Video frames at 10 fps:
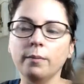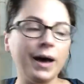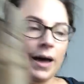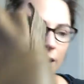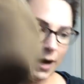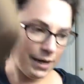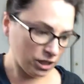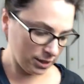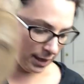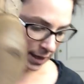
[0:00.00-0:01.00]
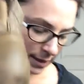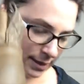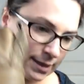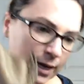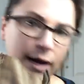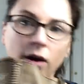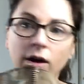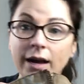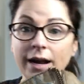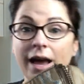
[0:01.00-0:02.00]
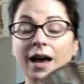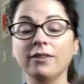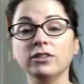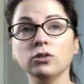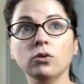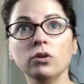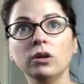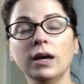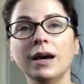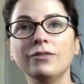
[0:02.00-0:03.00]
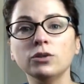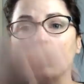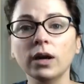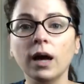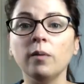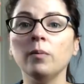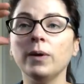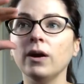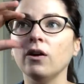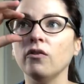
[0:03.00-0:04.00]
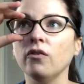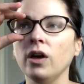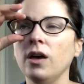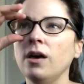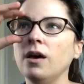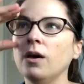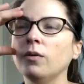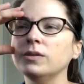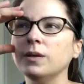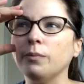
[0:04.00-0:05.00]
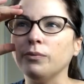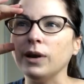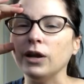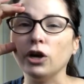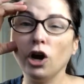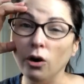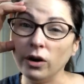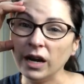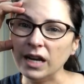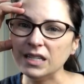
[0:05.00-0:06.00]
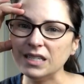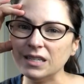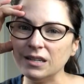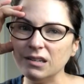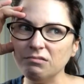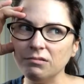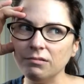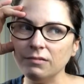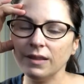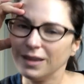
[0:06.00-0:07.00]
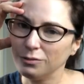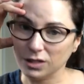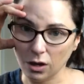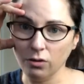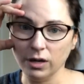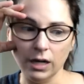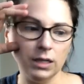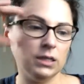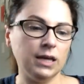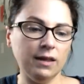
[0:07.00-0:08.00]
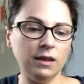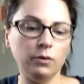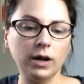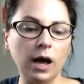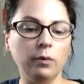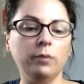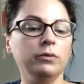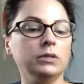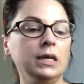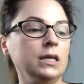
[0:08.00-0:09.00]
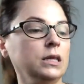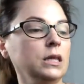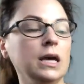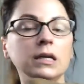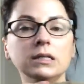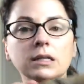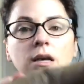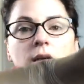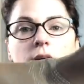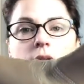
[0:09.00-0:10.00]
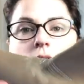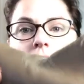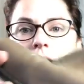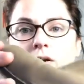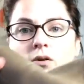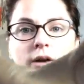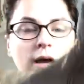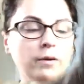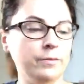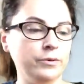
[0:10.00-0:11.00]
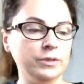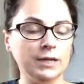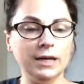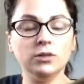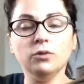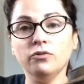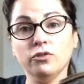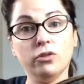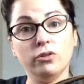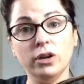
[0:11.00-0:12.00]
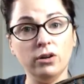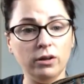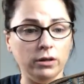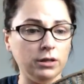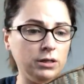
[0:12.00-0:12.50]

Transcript: But I just like this style, and I've sold a couple pair of, what was that brand? Coconuts? I think it was Coconuts. And they were cowboy boots like this, little ankle cowboy boots, and I sold them for $30.